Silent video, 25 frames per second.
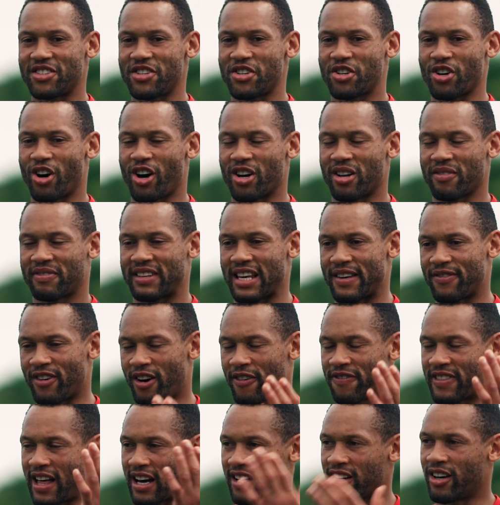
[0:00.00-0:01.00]
you kind of give
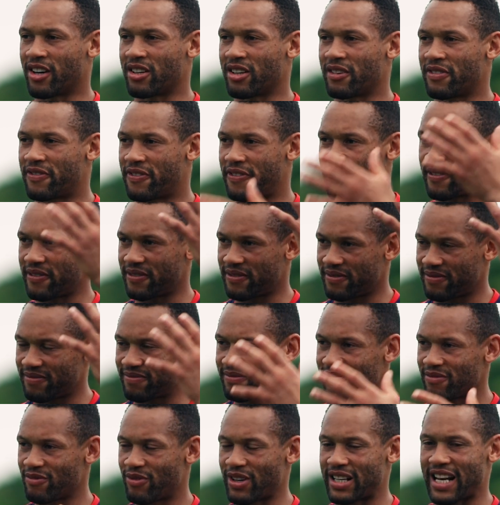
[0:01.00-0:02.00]
off that kind of
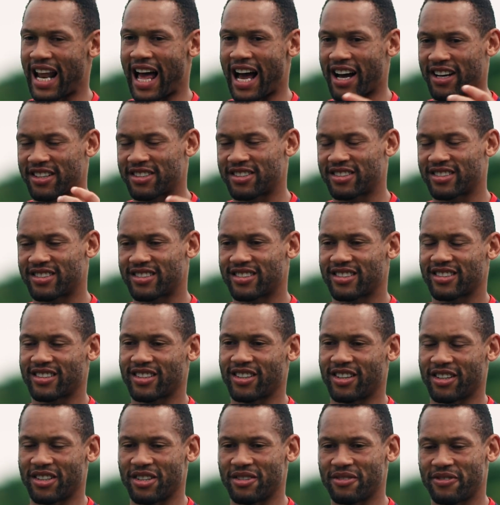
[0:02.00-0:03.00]
relaxed
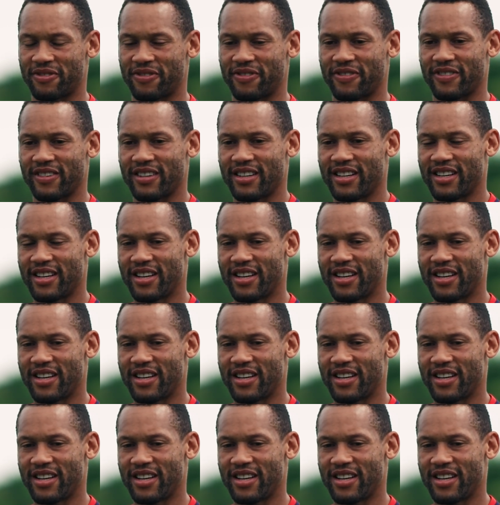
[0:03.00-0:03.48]
kind of